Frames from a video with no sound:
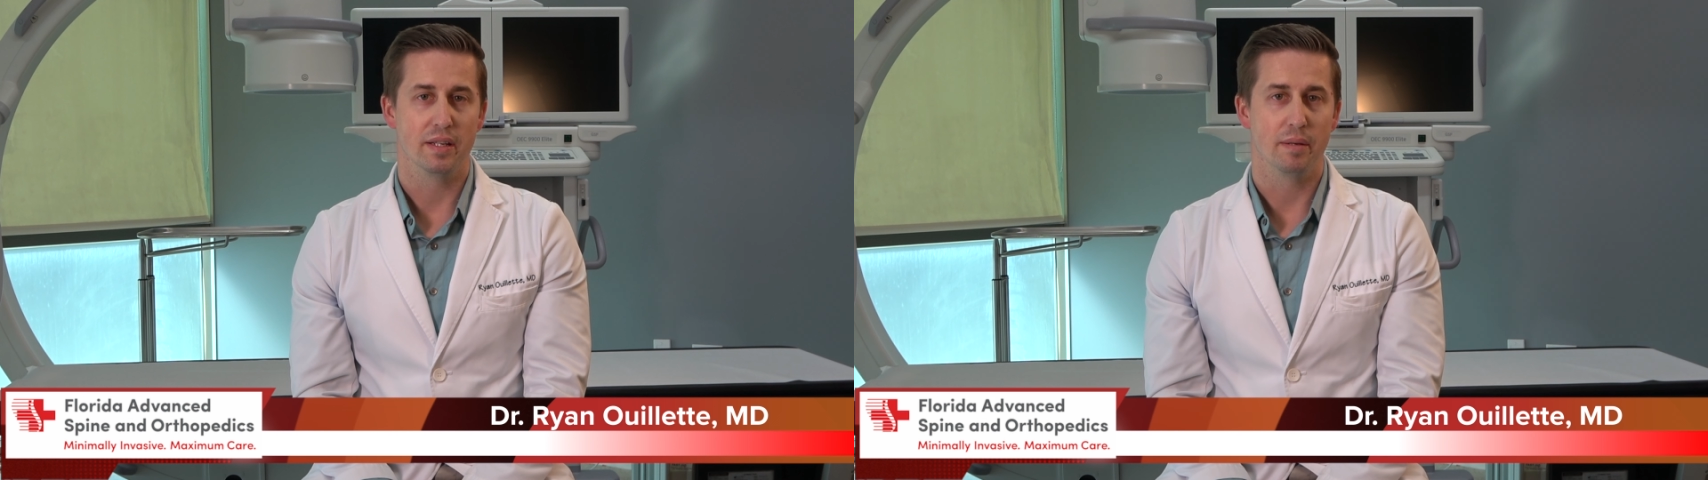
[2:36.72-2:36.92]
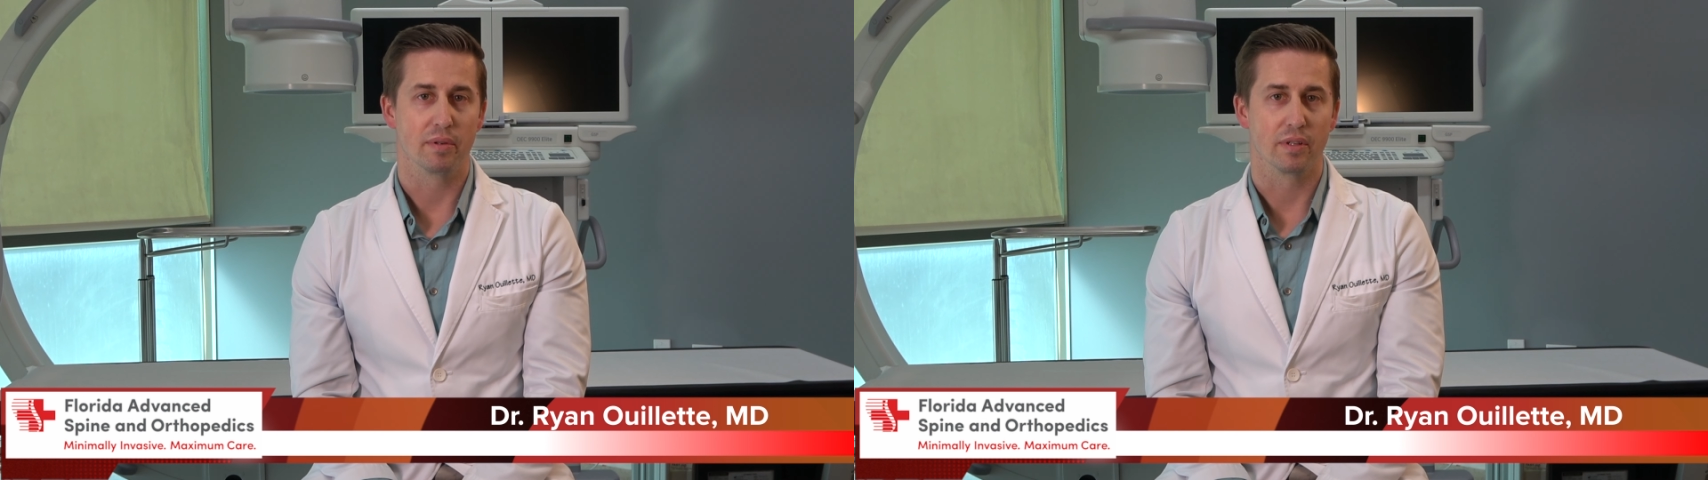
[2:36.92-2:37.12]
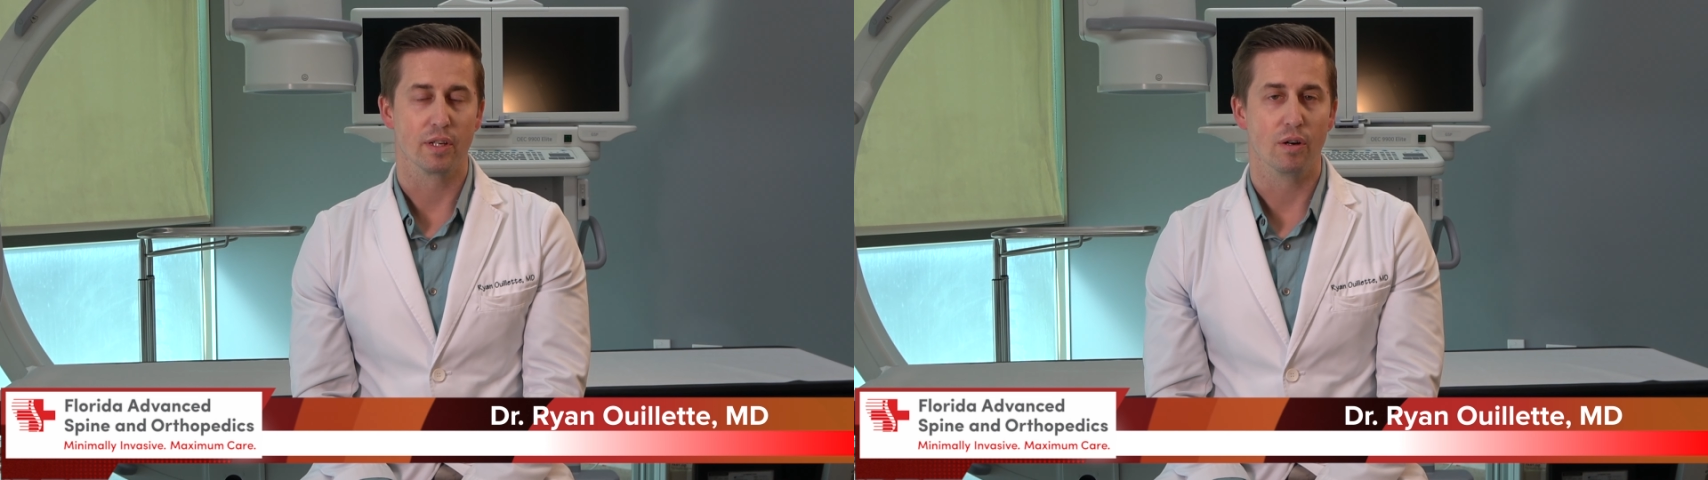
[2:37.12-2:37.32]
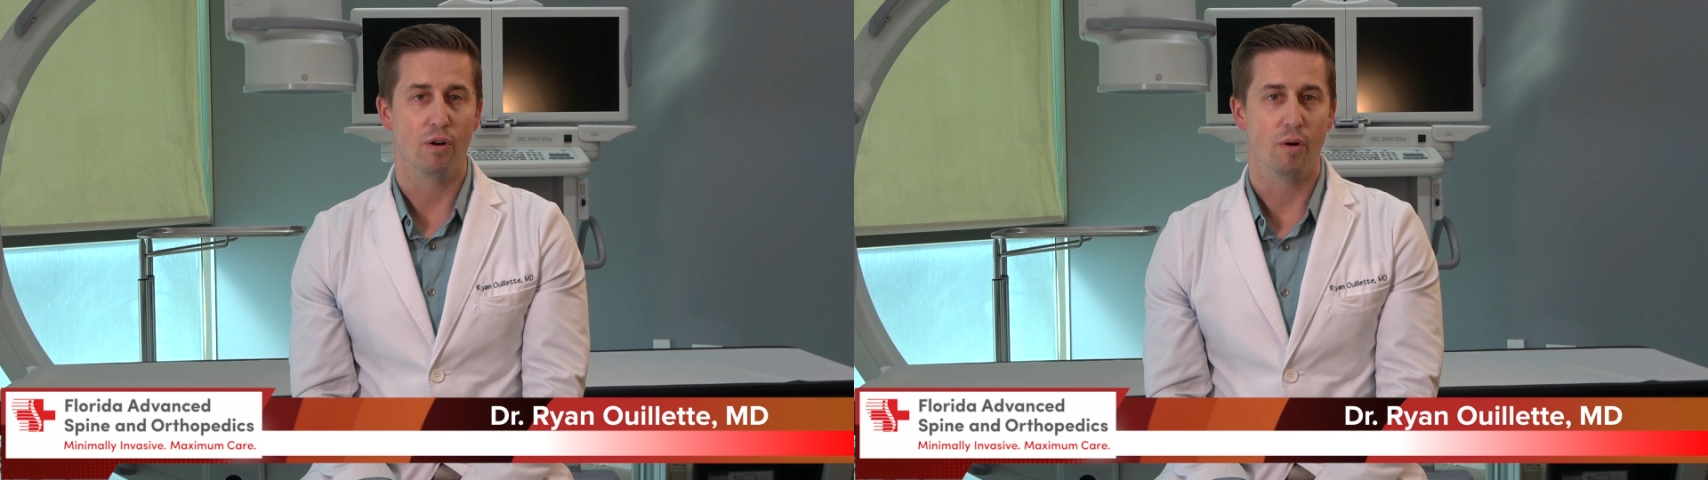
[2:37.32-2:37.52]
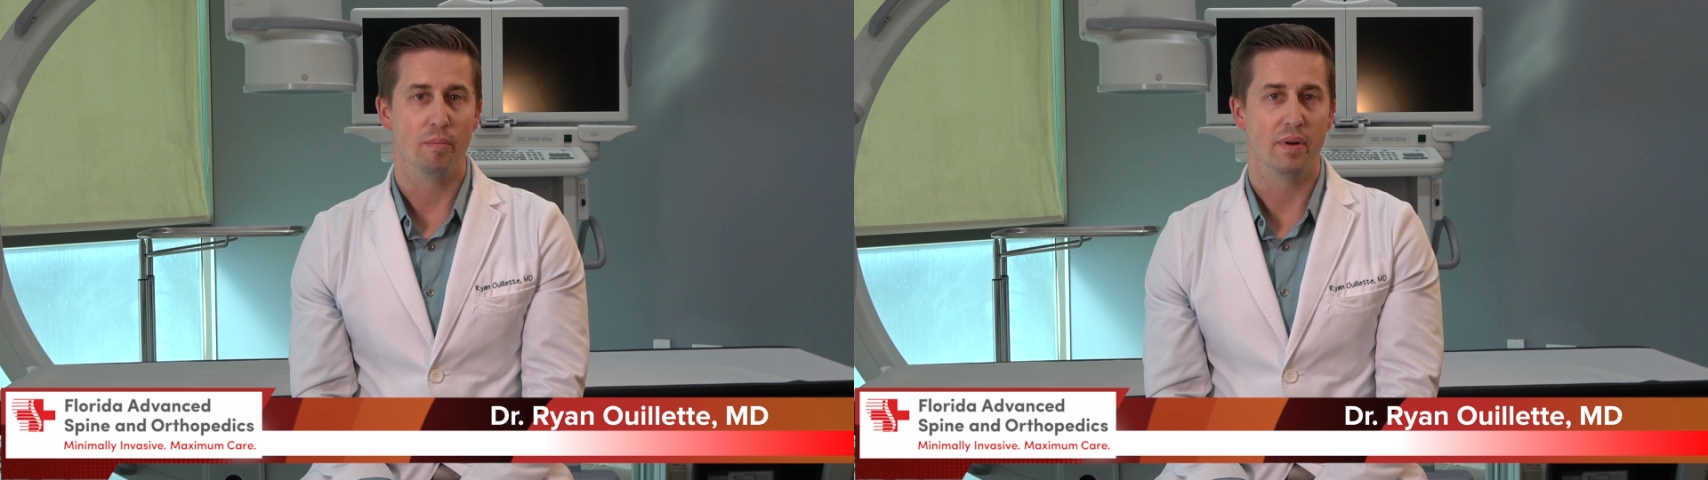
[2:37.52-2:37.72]
typically go
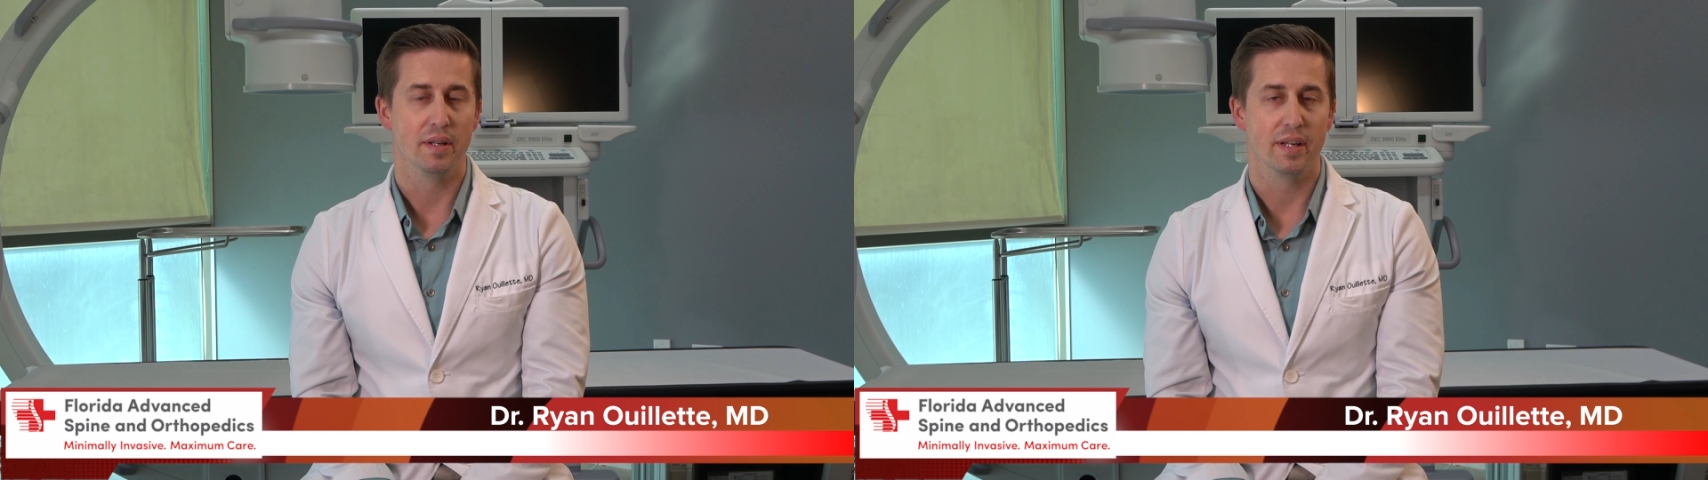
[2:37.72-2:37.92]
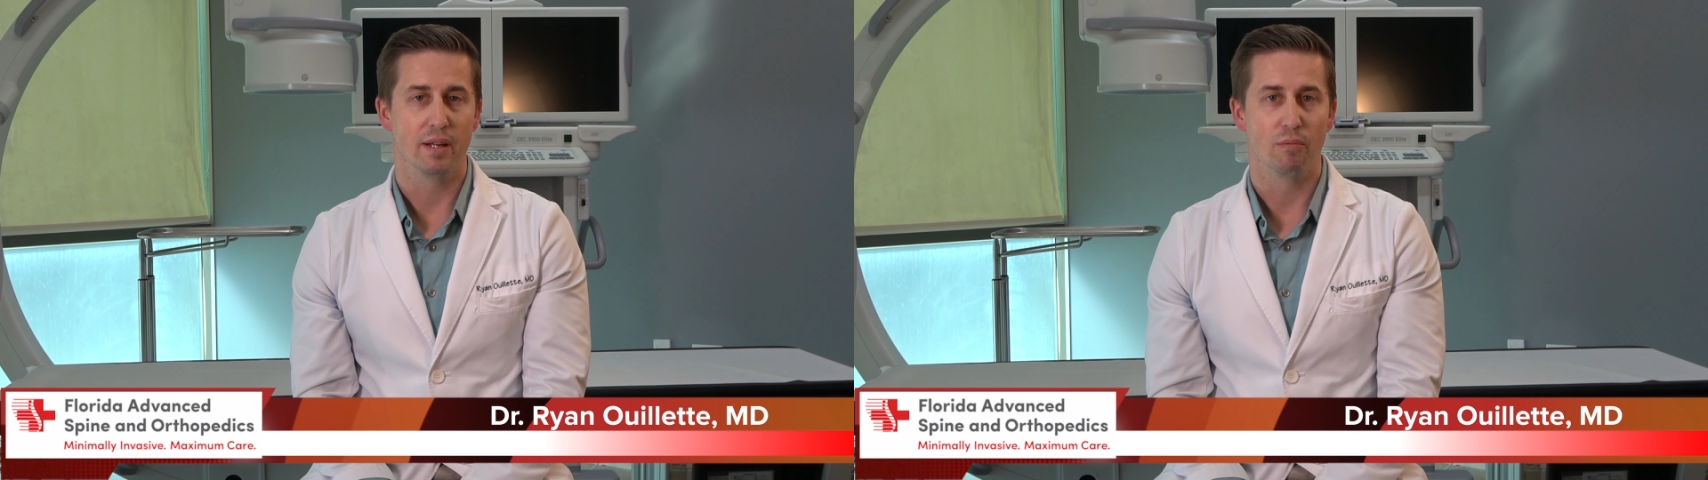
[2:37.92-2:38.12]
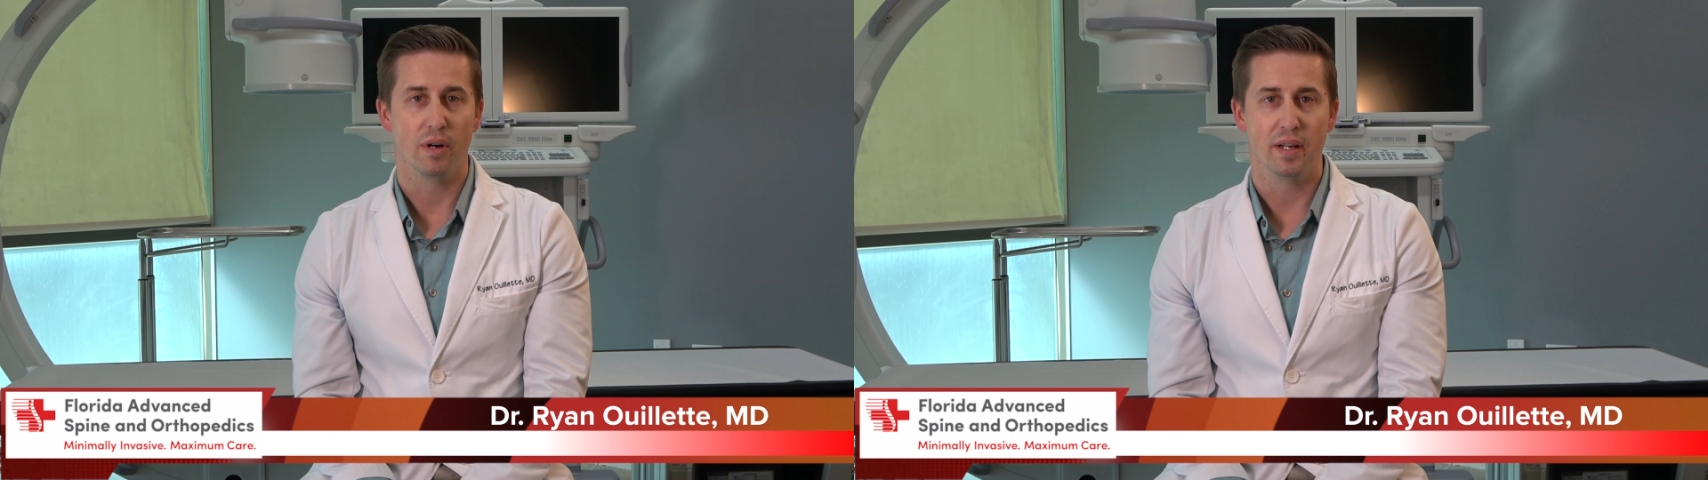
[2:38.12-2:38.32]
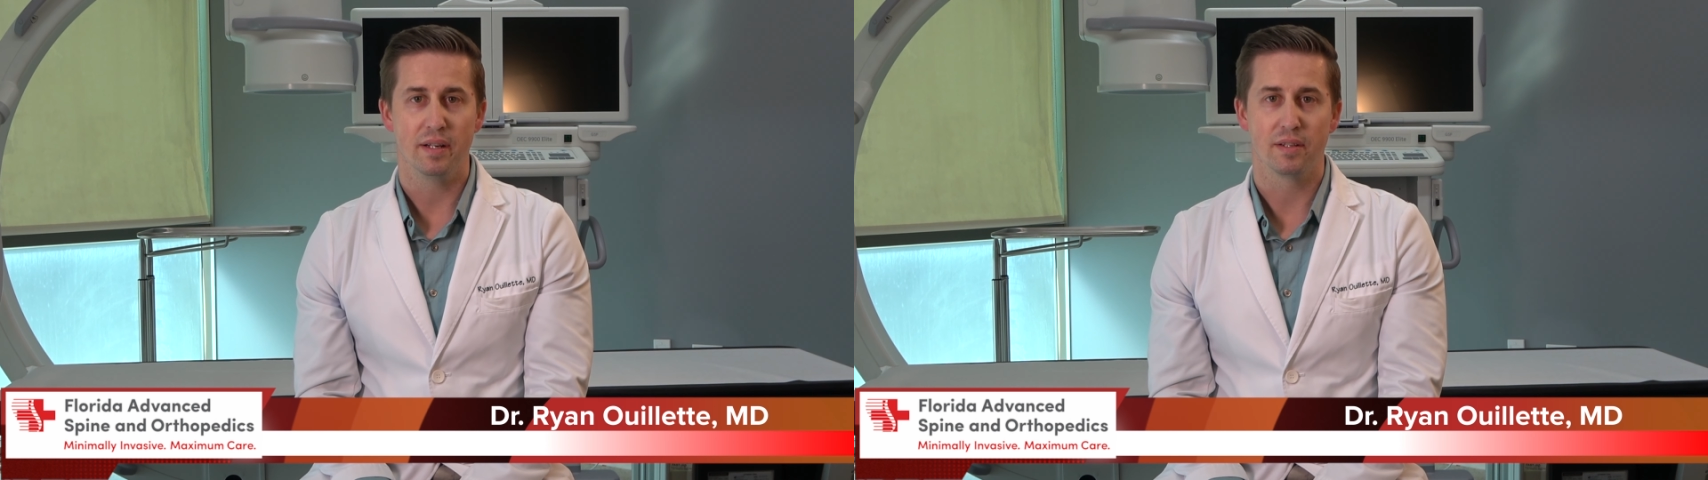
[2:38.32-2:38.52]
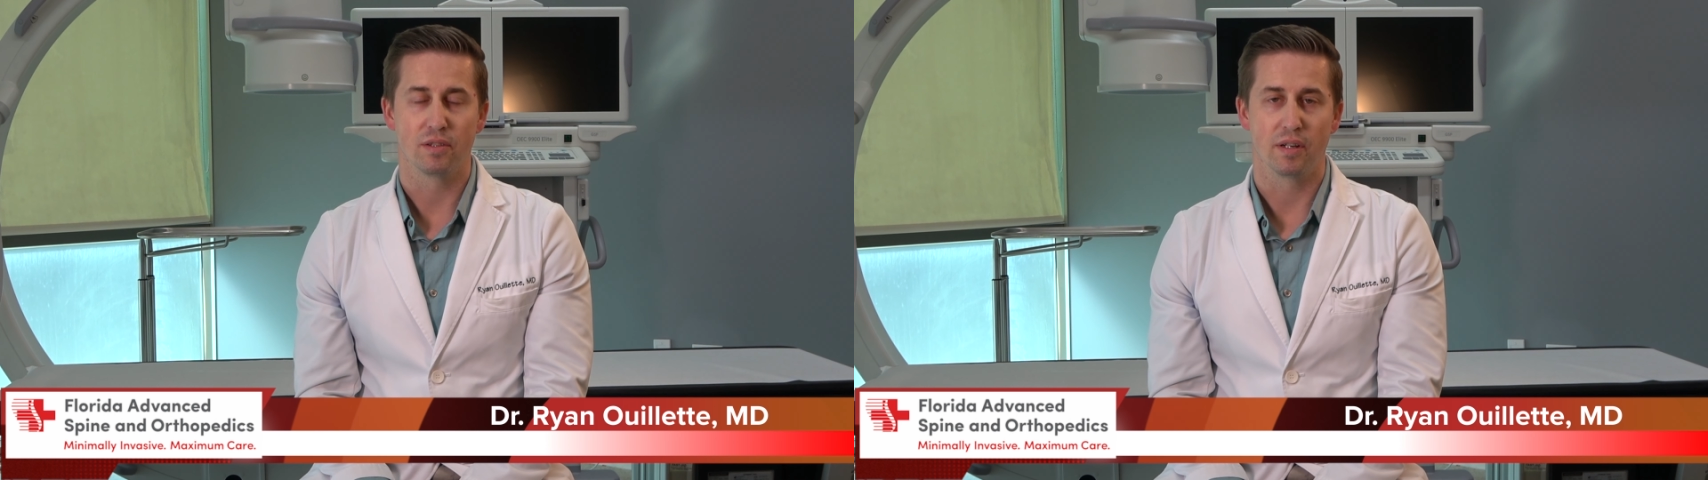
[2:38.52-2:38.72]
home on day one
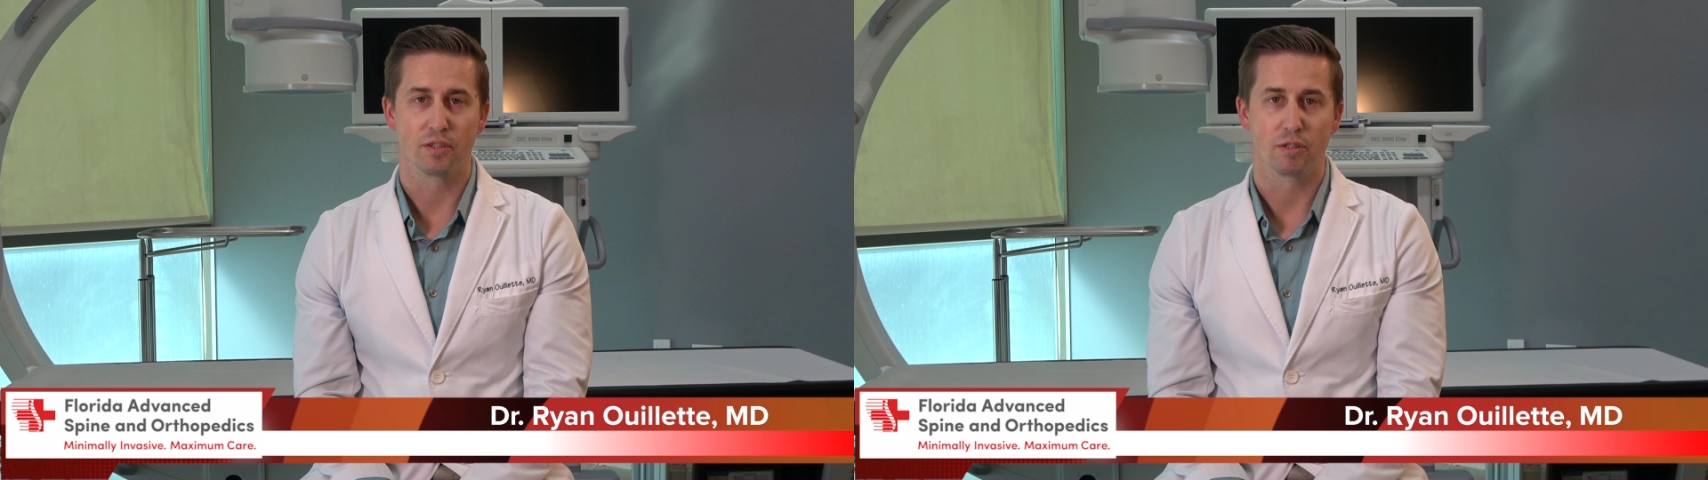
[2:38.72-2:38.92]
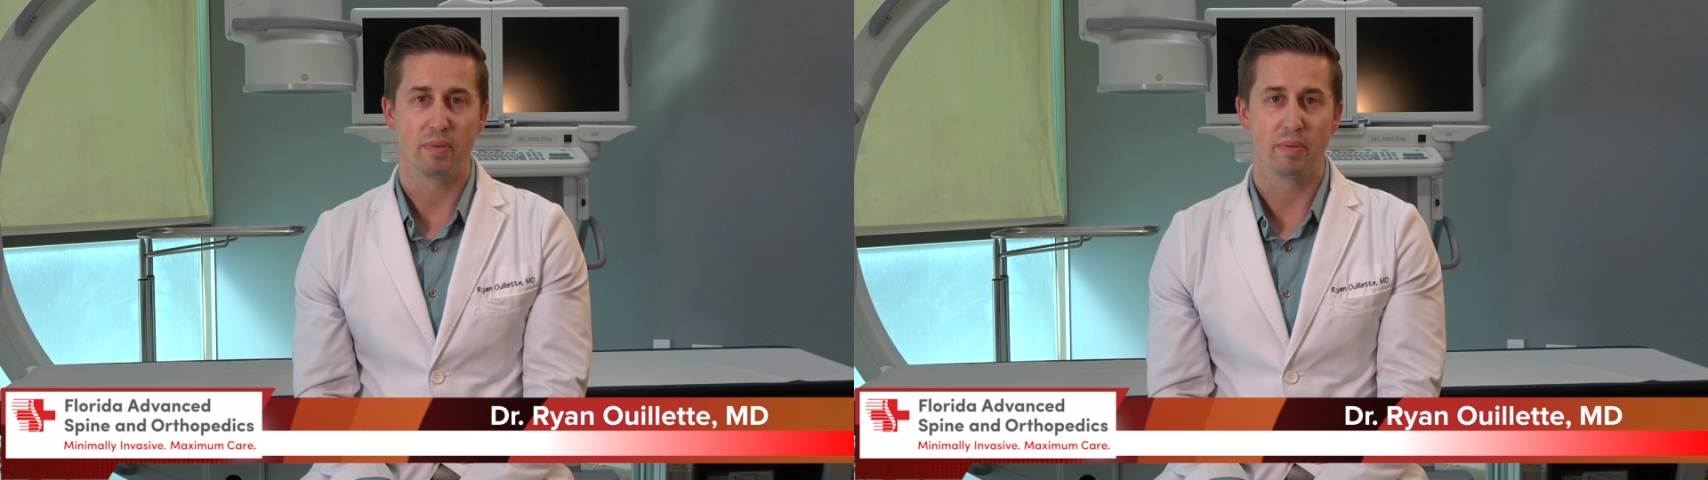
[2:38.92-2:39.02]
as long as their